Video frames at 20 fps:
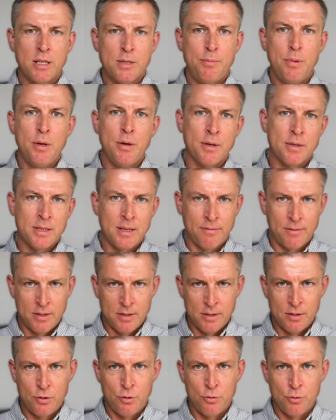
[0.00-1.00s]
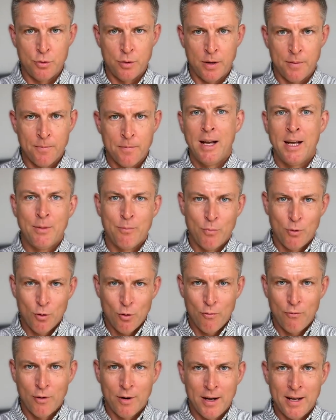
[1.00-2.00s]
experience after the surgery. And more
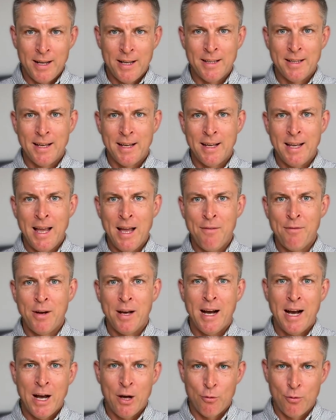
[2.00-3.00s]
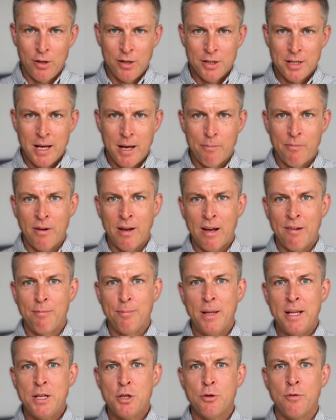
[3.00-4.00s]
Moreover, in every I O L type, we have
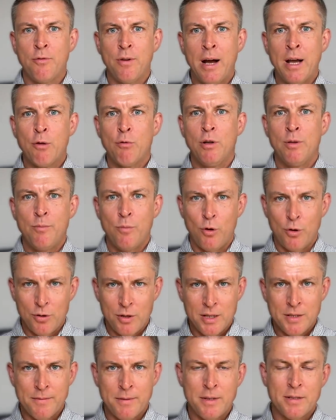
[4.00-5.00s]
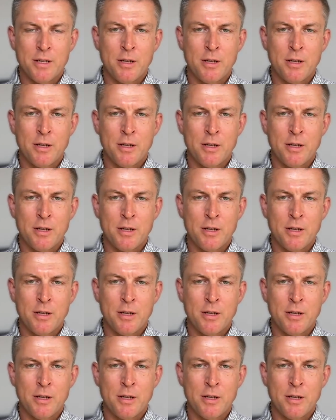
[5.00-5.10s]
plenty of I O L models that